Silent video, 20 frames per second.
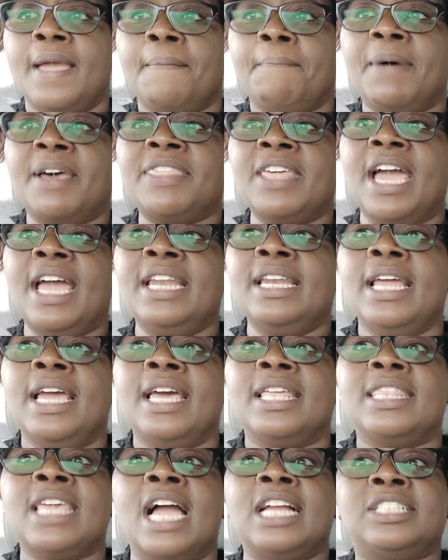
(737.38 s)
But then
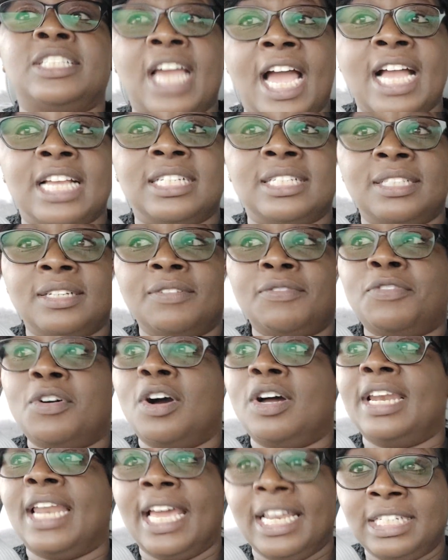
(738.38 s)
their charge
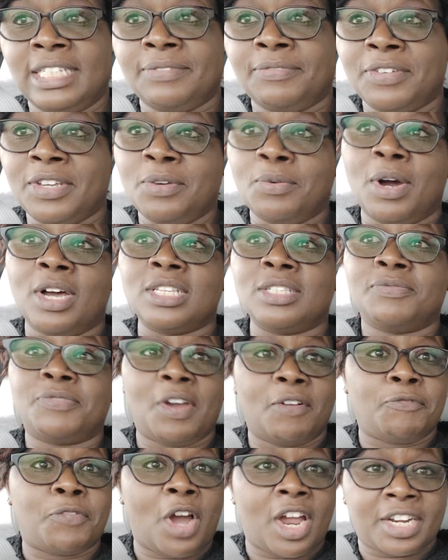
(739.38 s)
for late fee was
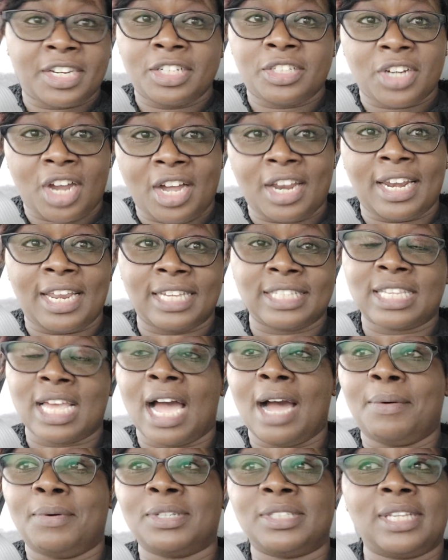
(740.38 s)
$40.
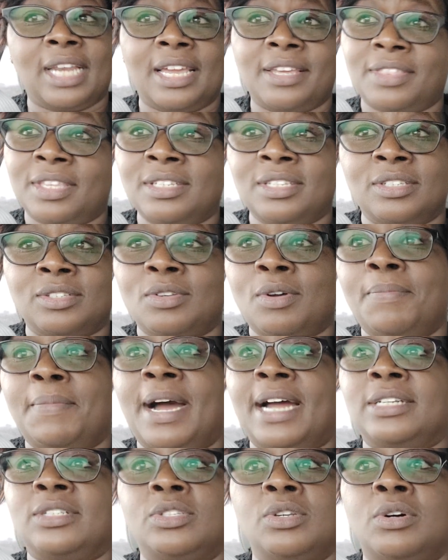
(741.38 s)
I was like, this is so
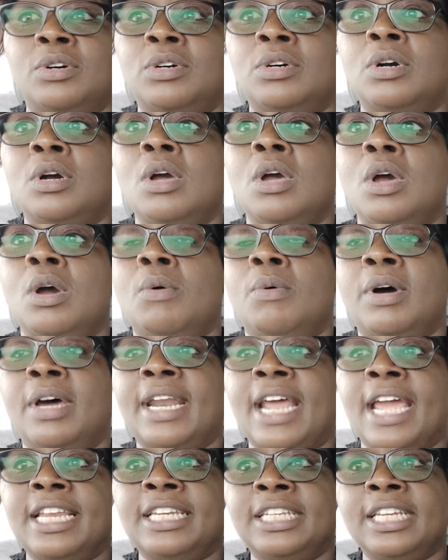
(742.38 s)
bad. So what
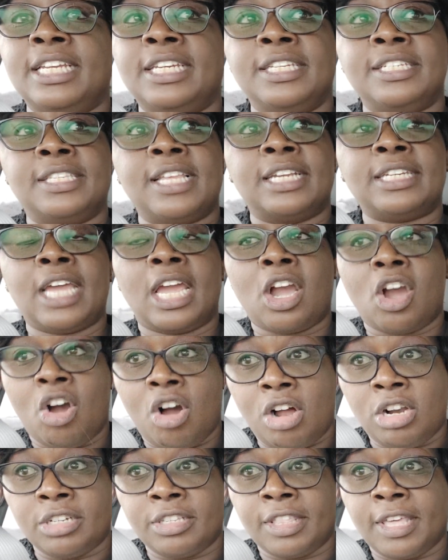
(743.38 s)
I did is that I
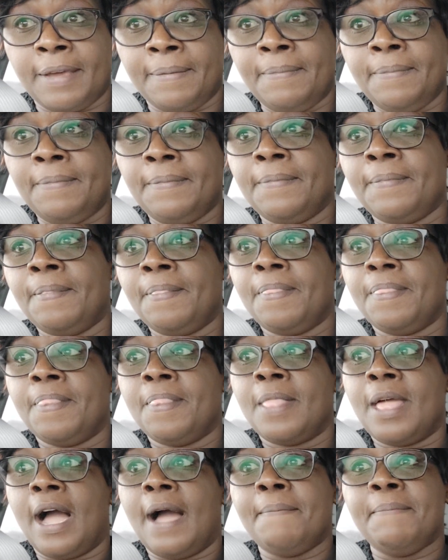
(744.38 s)
called them
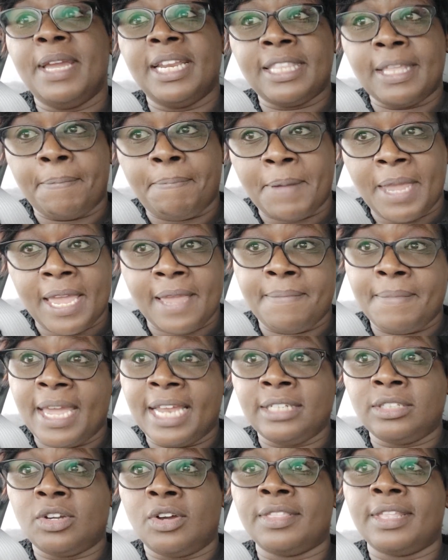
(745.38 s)
I made the
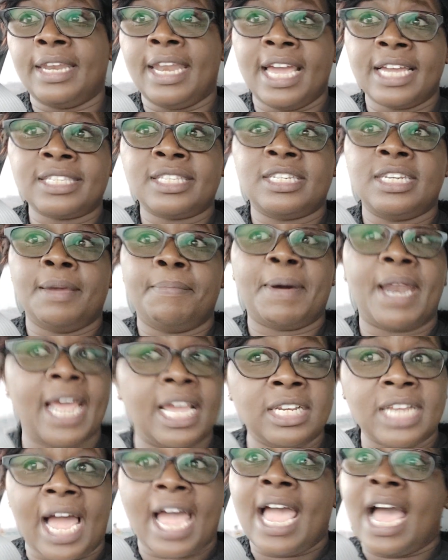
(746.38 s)
payment on the next day, but
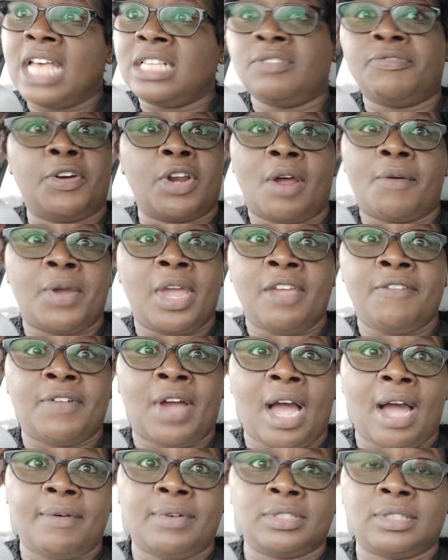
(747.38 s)
I, I asked for a waiver.
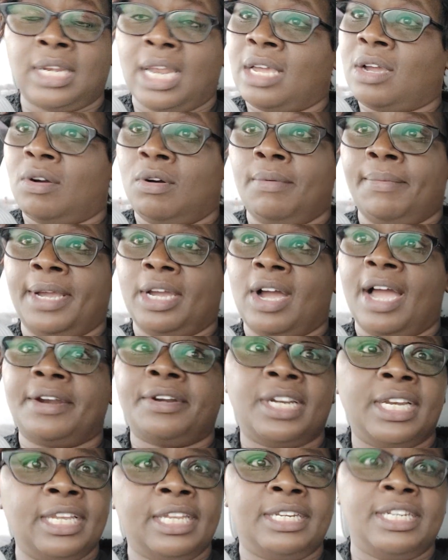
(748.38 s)
I was like, oh my, I
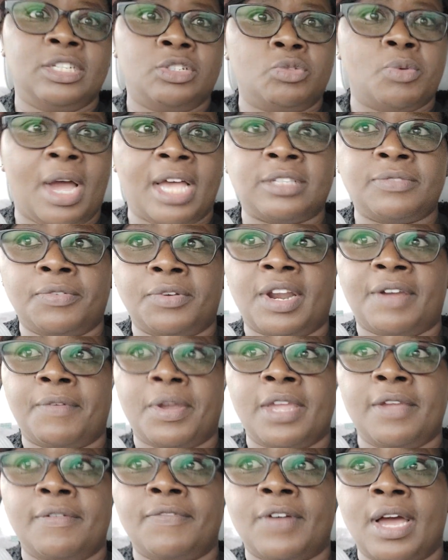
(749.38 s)
really need to ask for a
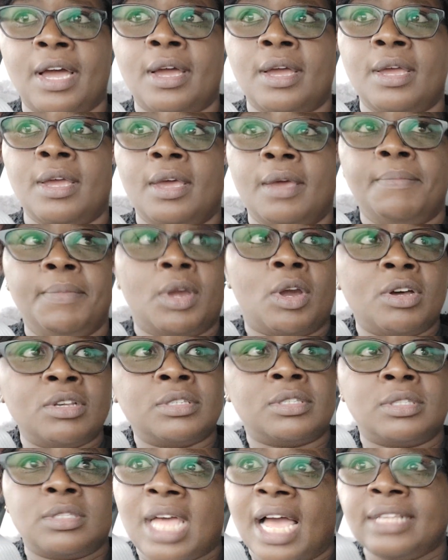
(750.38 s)
waiver because
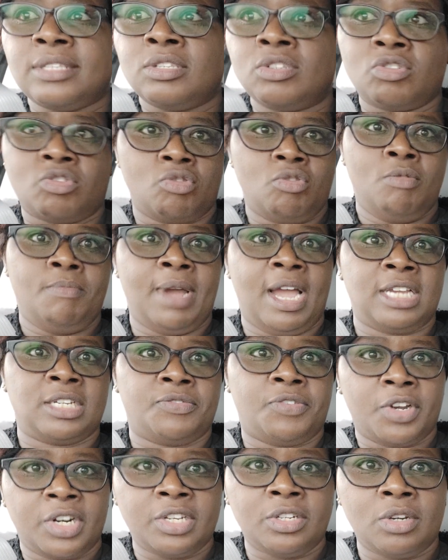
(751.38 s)
that's too much.
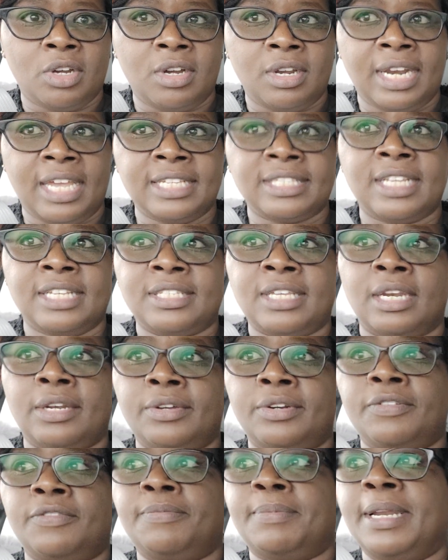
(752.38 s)
Forty dollars, that's a
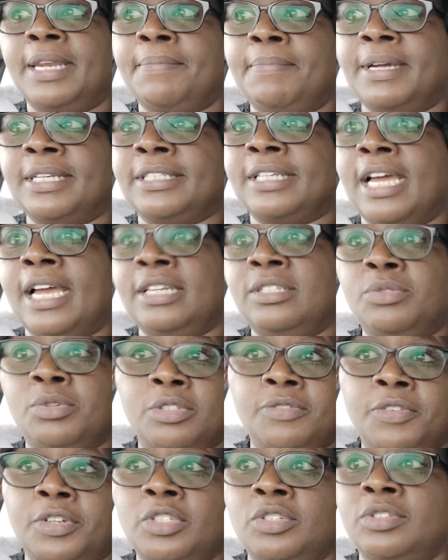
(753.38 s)
lot of money. But I
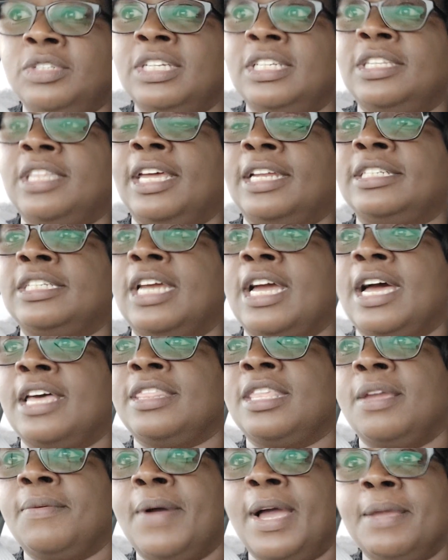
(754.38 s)
was fortunate that uh,
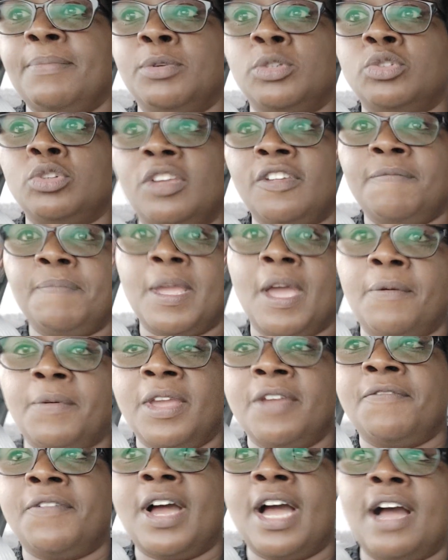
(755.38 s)
they were able to give me a
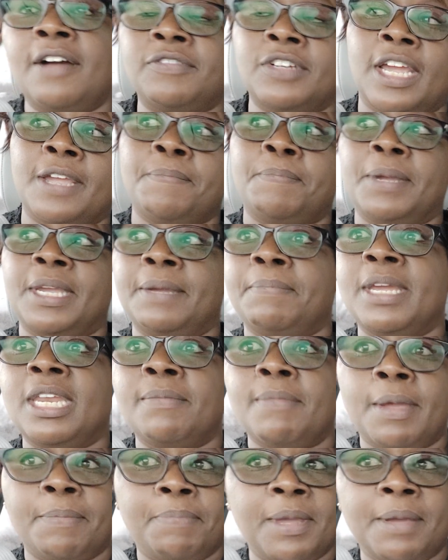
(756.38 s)
waiver after I pay,
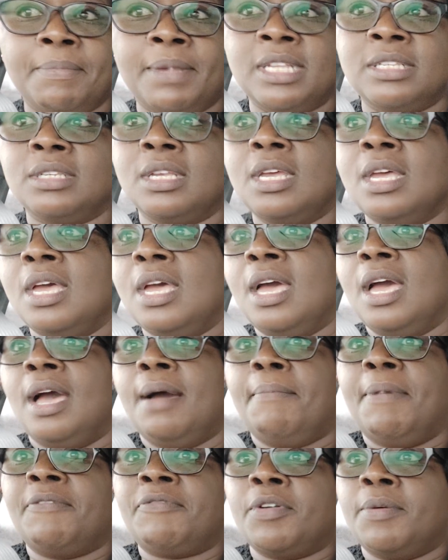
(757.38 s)
made my payment.
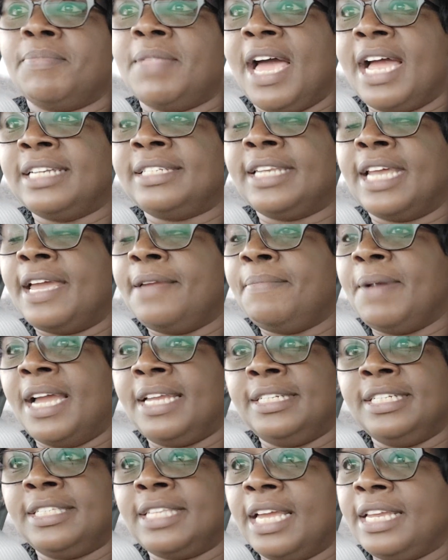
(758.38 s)
But from that time,
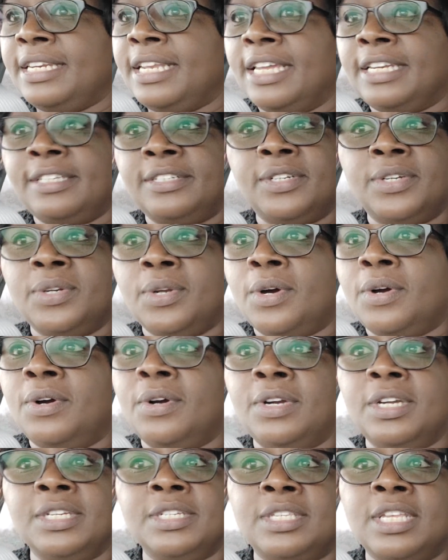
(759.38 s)
I decided, you know,
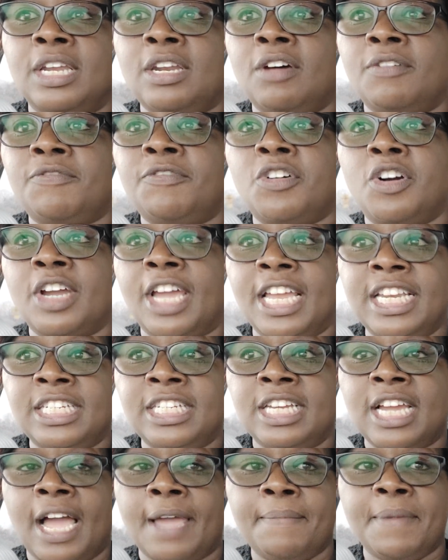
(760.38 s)
instead of
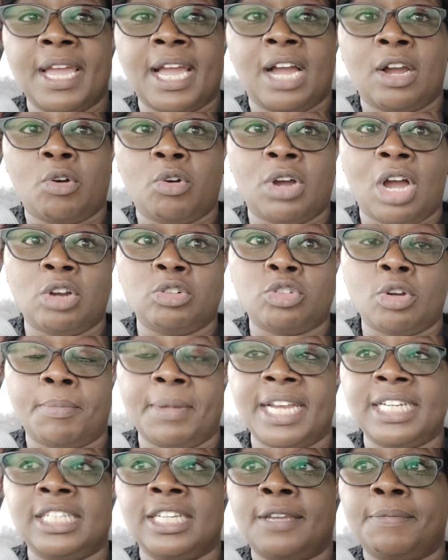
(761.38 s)
forgetting, I make an
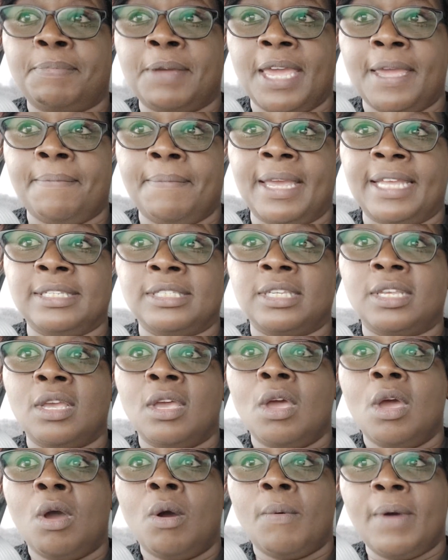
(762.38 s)
automatic payment
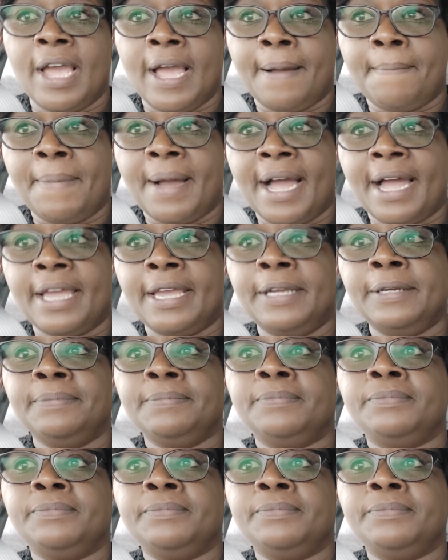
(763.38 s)
whereby